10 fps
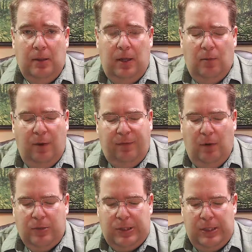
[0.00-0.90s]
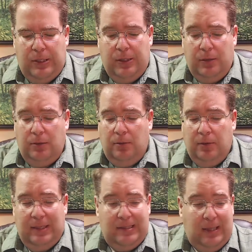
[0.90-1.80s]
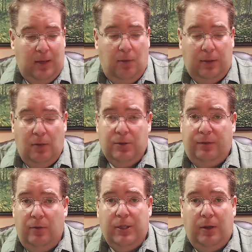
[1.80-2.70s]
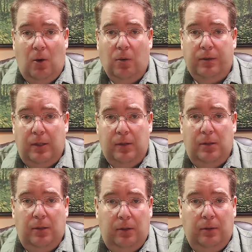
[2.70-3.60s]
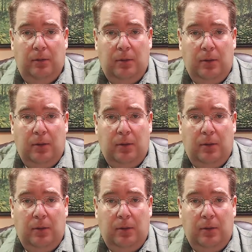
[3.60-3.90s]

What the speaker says: And what folks need to do is like what those folks in Corinth need to do.